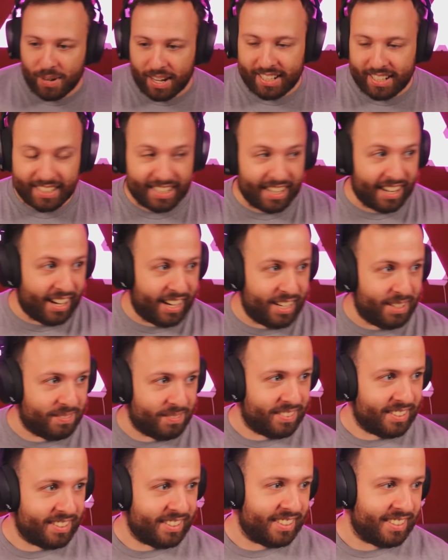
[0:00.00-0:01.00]
to get hype?
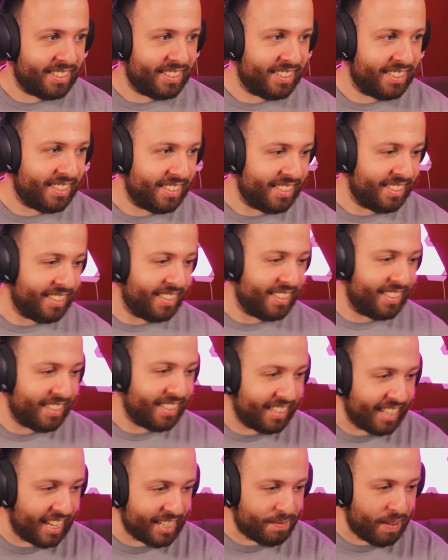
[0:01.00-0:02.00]

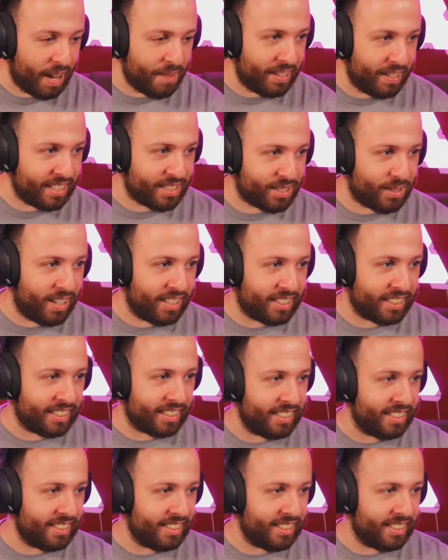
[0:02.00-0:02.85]
That's my biggest question.